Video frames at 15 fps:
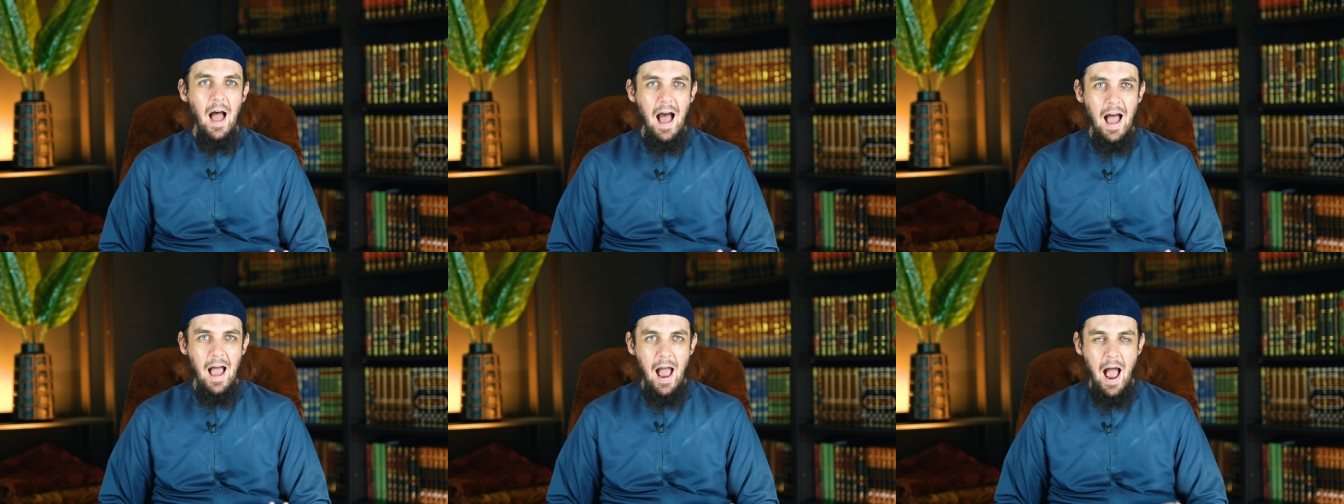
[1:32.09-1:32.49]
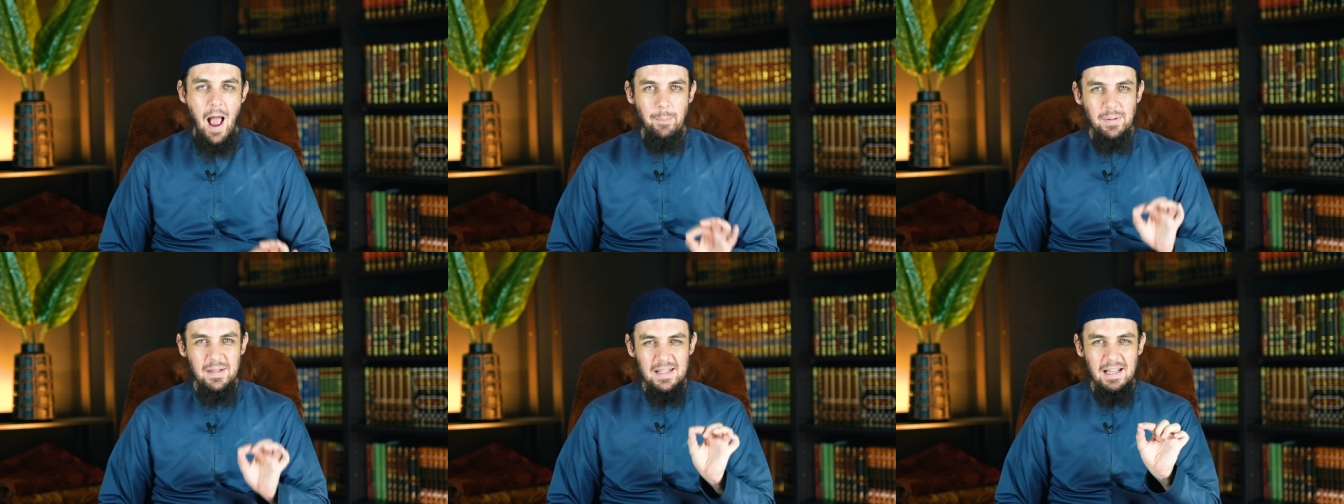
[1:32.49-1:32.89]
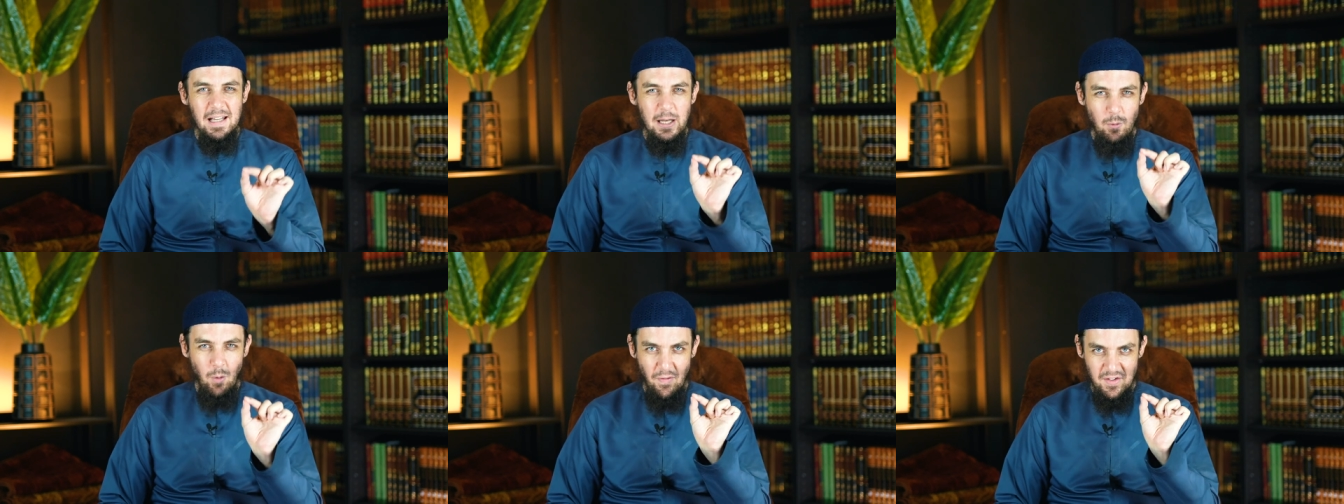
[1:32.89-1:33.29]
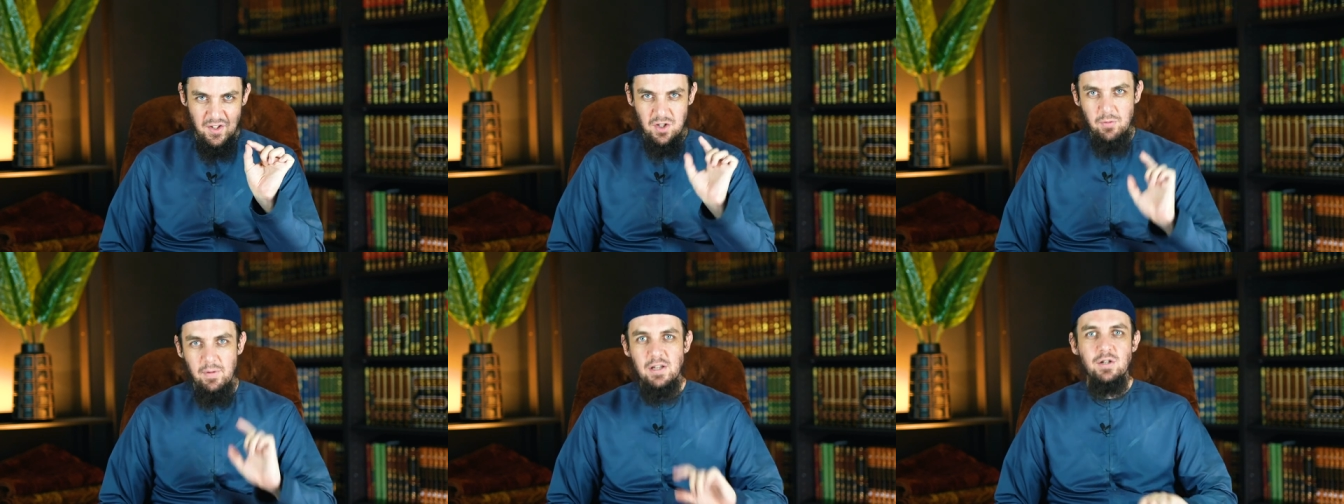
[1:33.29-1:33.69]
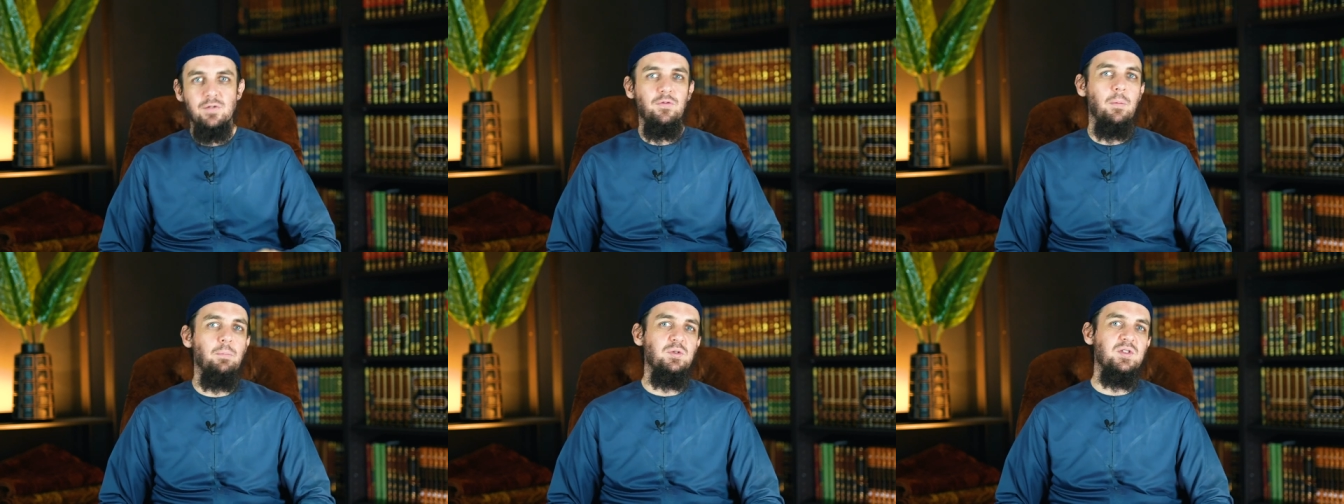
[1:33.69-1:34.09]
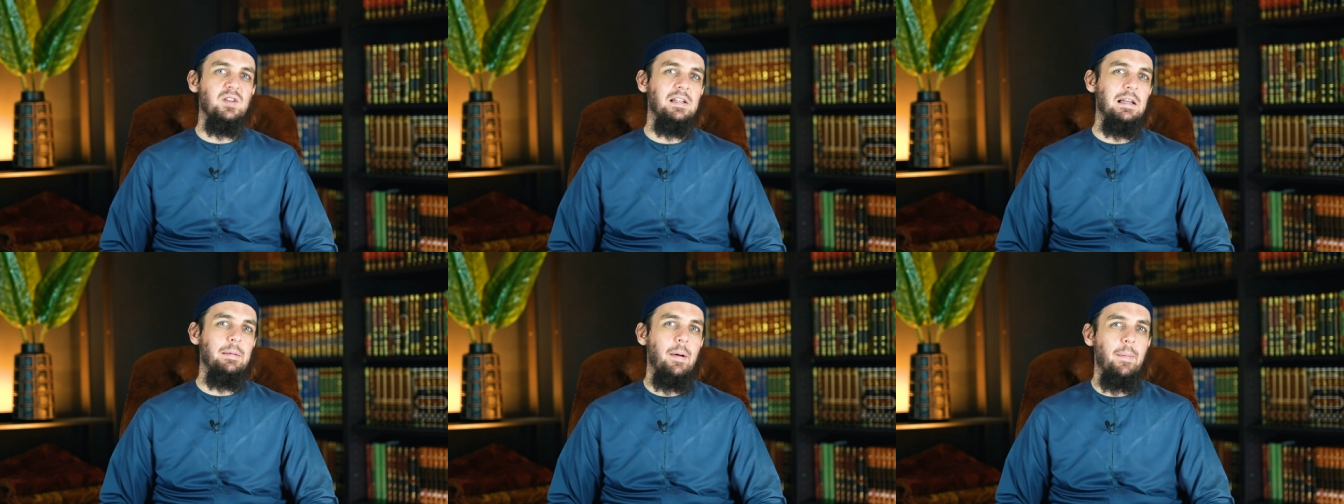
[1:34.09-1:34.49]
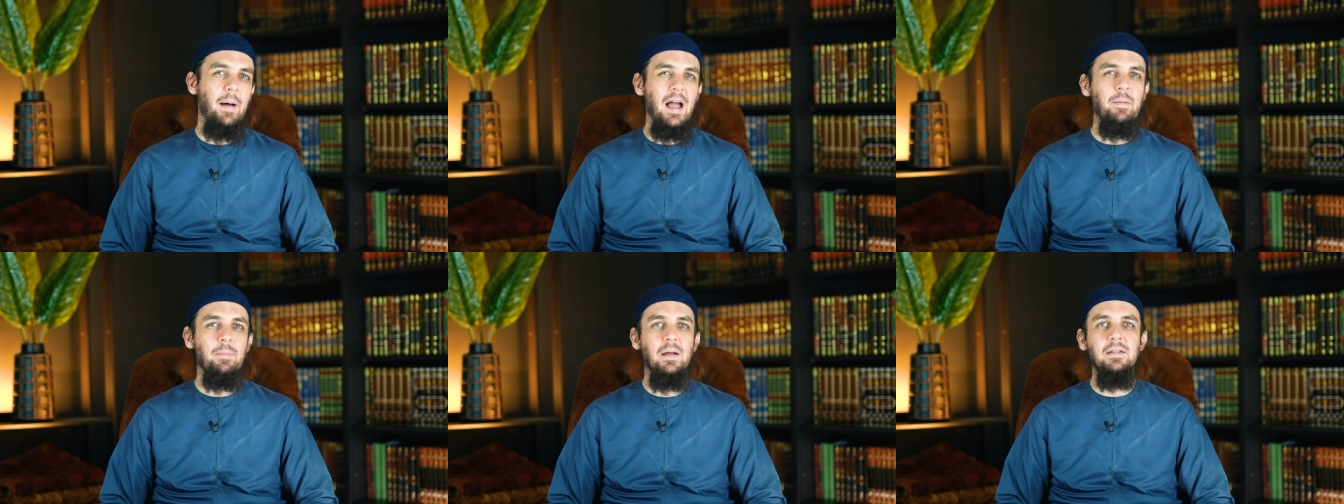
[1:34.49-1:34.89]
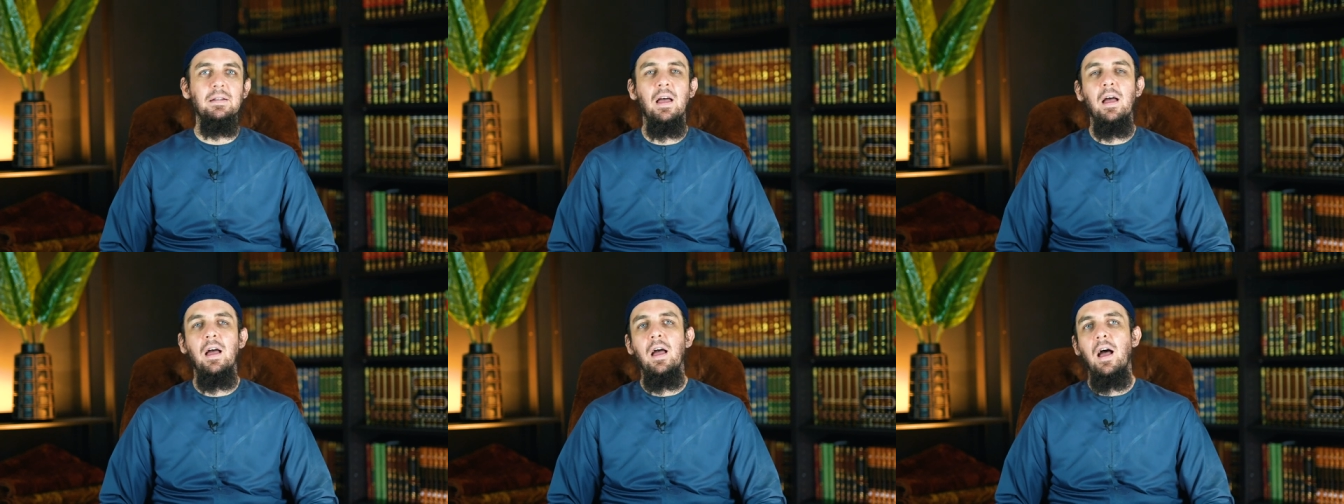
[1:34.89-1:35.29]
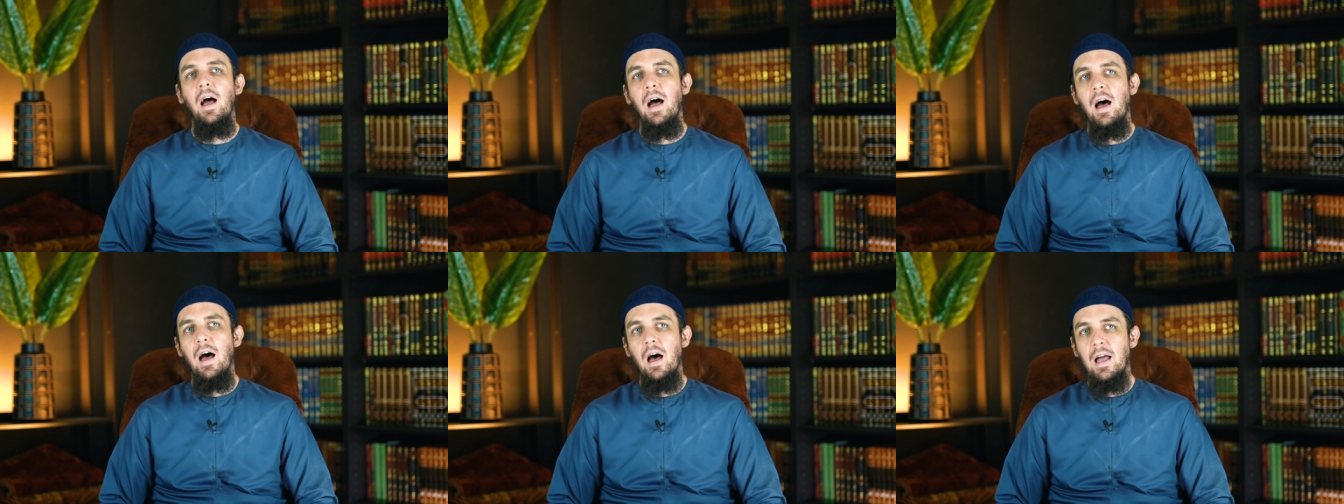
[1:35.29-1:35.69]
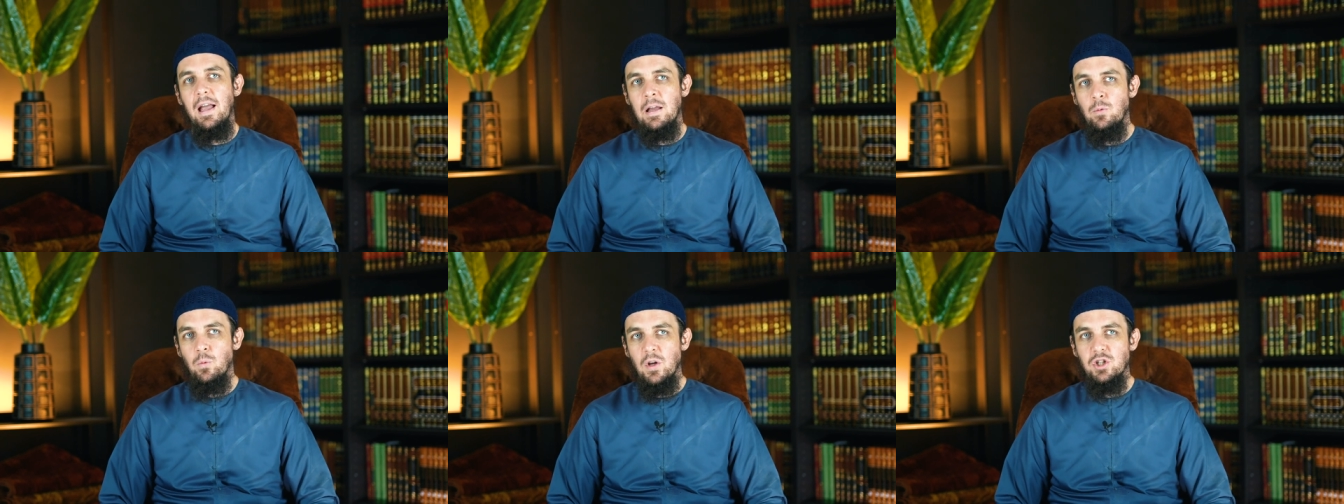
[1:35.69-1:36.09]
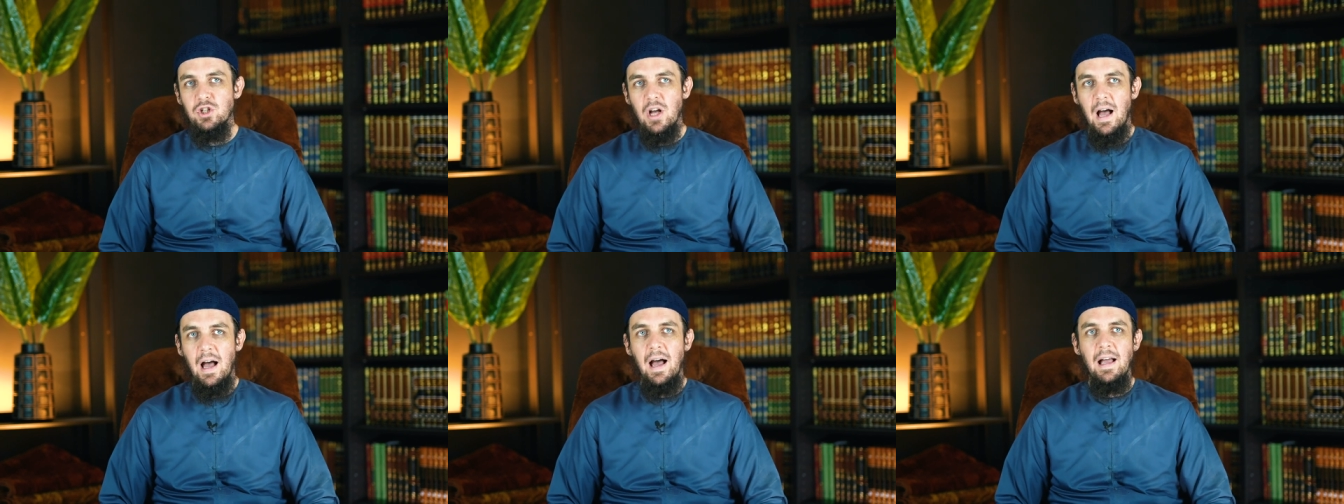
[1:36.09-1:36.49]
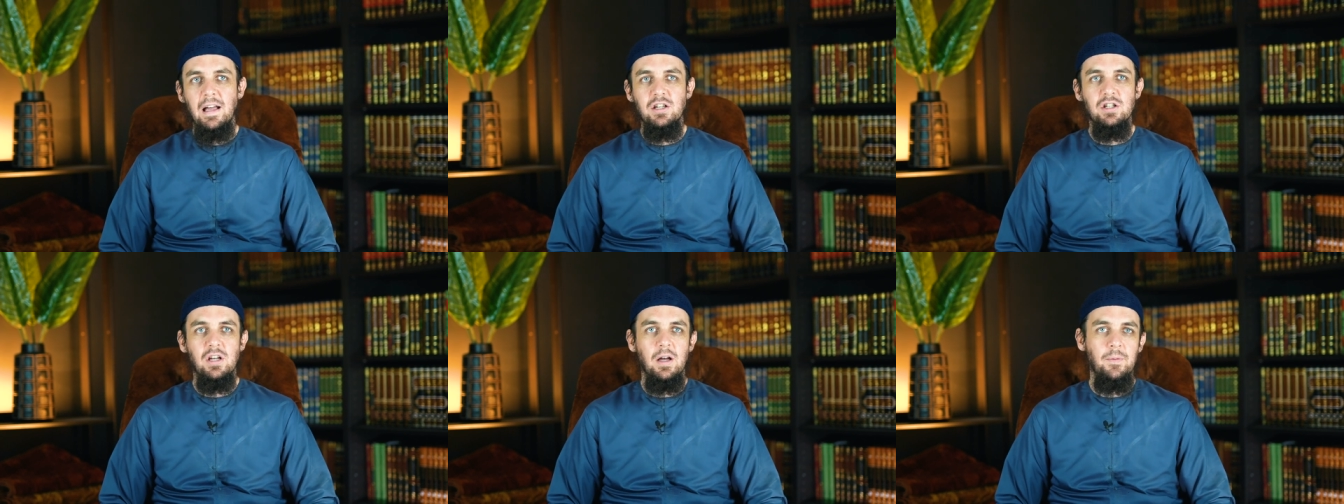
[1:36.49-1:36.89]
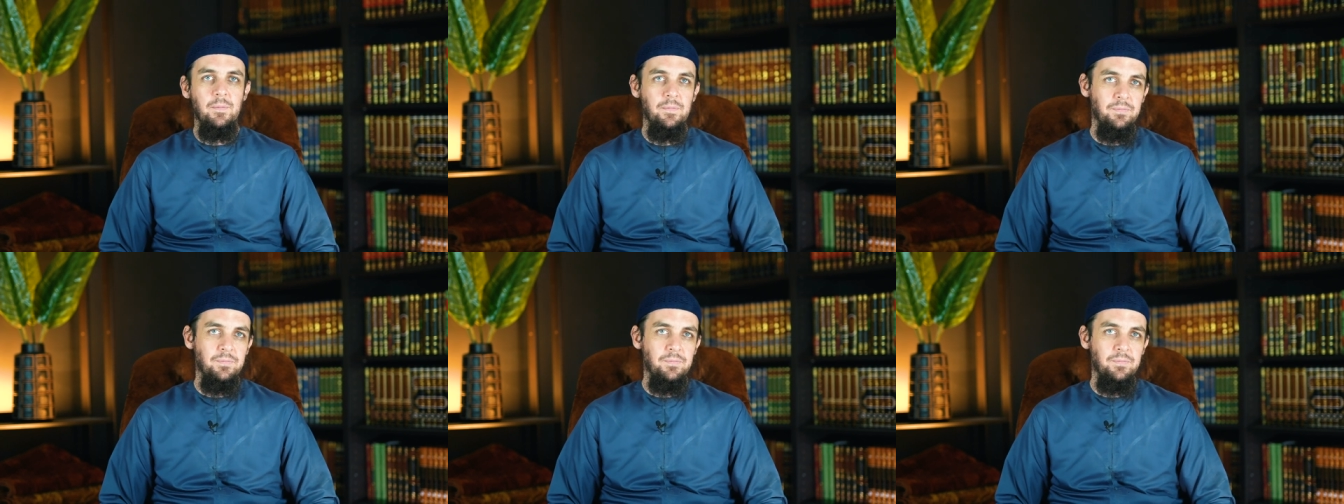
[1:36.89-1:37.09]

I, I particularly want this narration from Musnad Imam Ahmad, uh, in which Aisha,